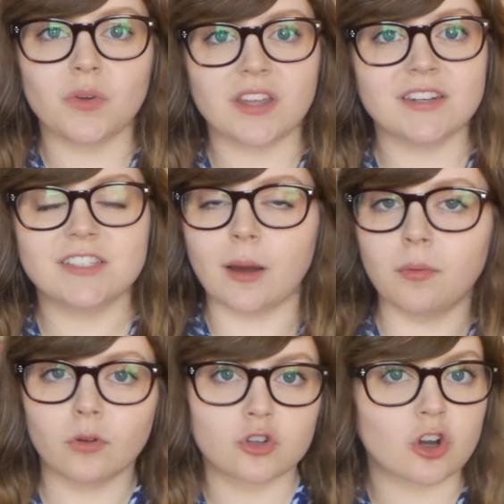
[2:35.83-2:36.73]
you can
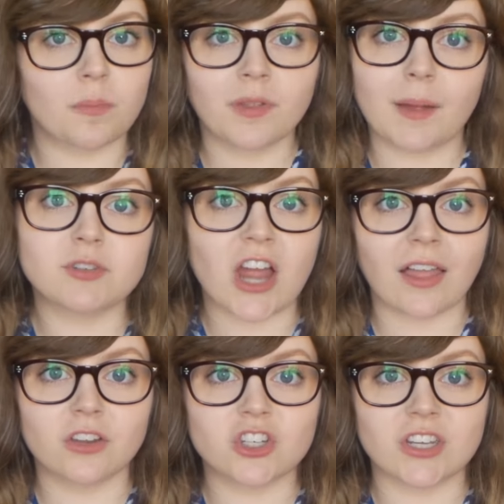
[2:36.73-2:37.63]
double or triple up
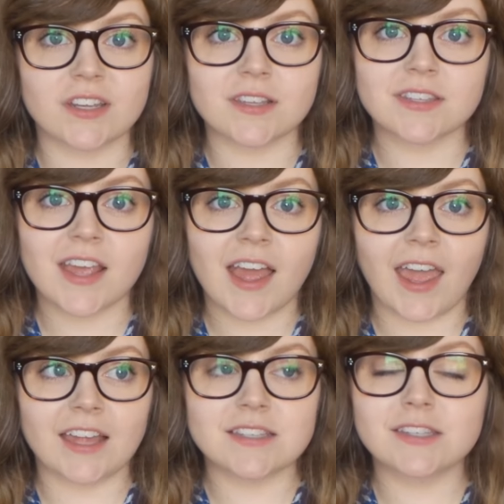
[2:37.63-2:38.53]
challenges
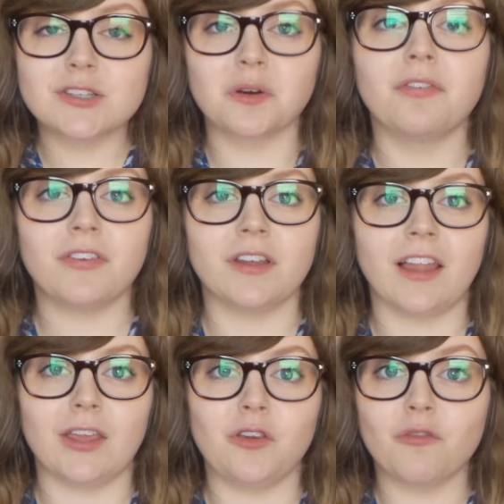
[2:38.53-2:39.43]
and still feel
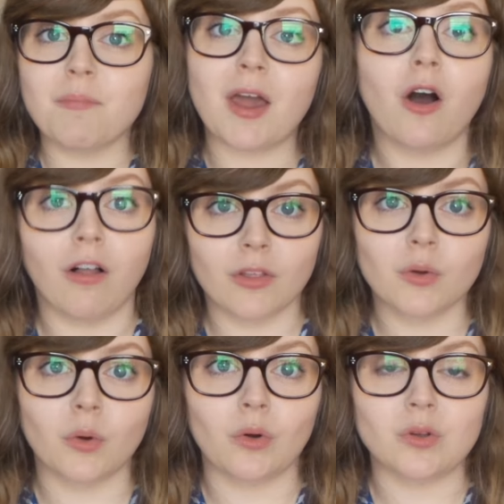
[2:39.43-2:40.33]
like you've met all the
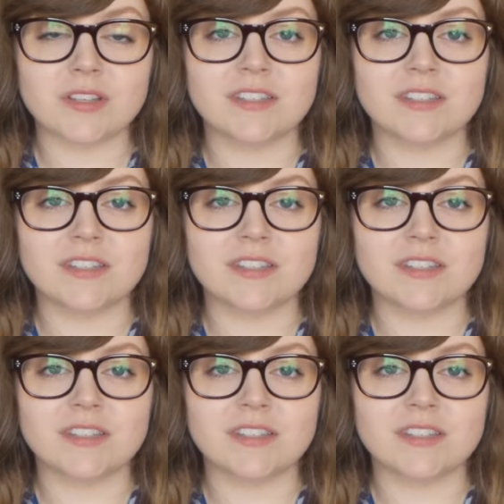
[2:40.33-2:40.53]
goals,